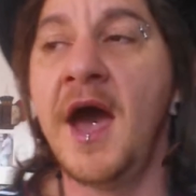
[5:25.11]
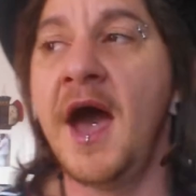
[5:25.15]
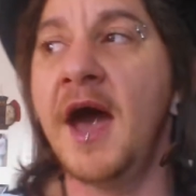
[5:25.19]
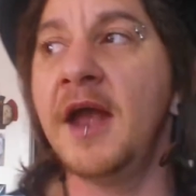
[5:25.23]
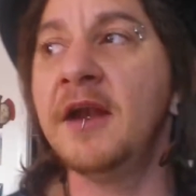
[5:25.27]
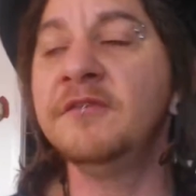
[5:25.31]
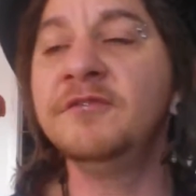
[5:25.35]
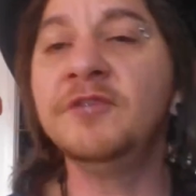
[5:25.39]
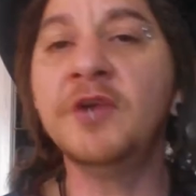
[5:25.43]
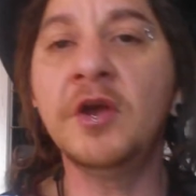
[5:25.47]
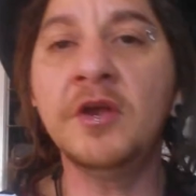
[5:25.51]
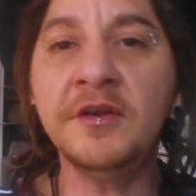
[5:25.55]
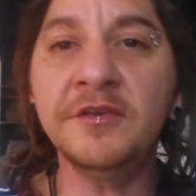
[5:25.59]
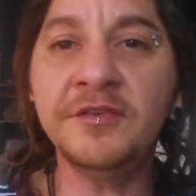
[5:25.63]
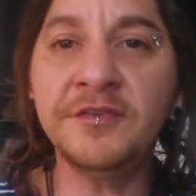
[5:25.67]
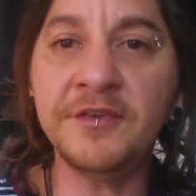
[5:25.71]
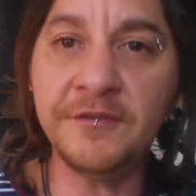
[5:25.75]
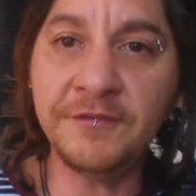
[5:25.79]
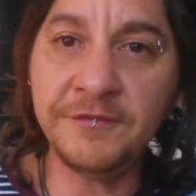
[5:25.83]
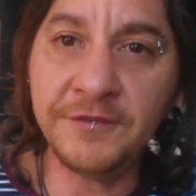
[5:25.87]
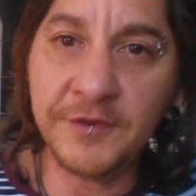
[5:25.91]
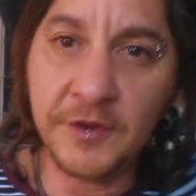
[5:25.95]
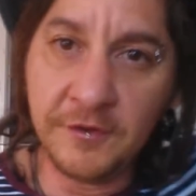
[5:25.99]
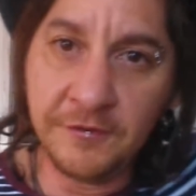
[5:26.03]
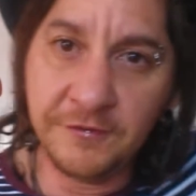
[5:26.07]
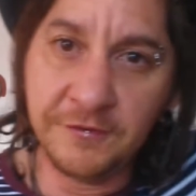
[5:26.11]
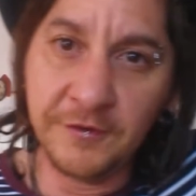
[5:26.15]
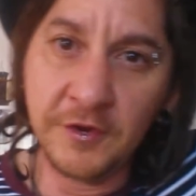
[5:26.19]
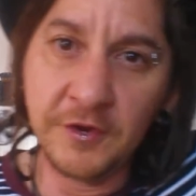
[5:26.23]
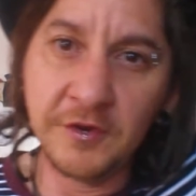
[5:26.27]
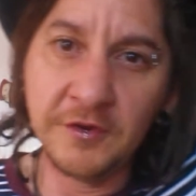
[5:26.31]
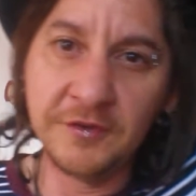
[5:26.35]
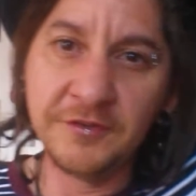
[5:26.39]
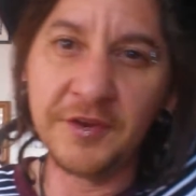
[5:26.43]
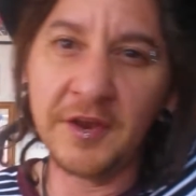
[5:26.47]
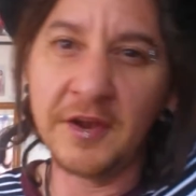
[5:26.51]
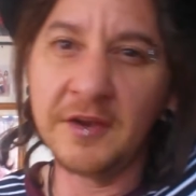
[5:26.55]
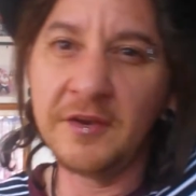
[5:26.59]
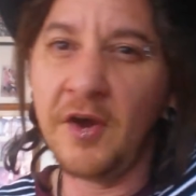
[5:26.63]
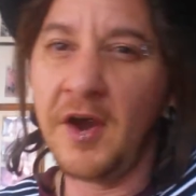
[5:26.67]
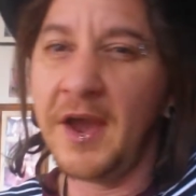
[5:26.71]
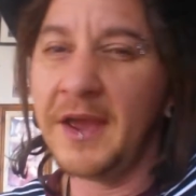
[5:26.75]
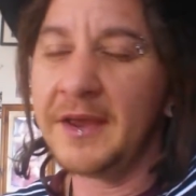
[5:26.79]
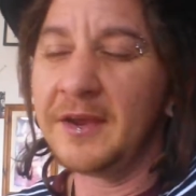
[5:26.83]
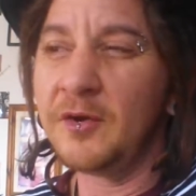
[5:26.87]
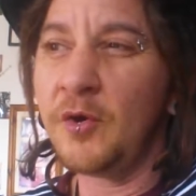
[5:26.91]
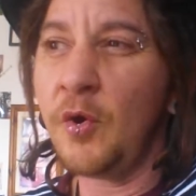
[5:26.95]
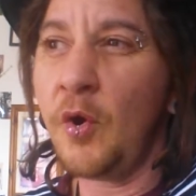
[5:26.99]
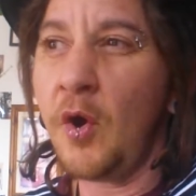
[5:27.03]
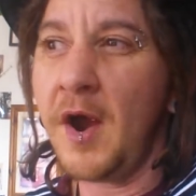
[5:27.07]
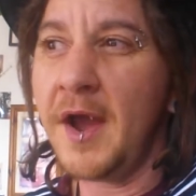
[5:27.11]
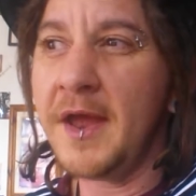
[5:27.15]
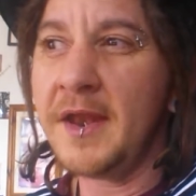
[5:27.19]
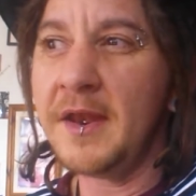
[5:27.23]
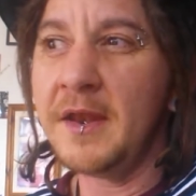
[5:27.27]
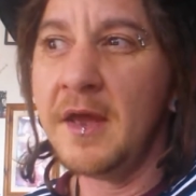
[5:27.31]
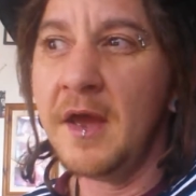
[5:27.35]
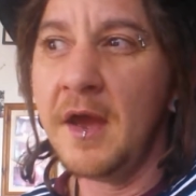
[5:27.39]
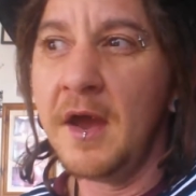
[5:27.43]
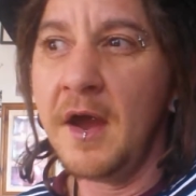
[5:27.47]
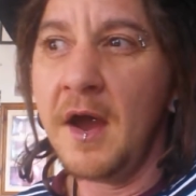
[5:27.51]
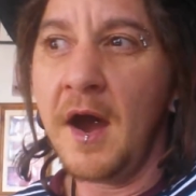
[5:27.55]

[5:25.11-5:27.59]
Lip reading: And I've noticed a few foods are like quite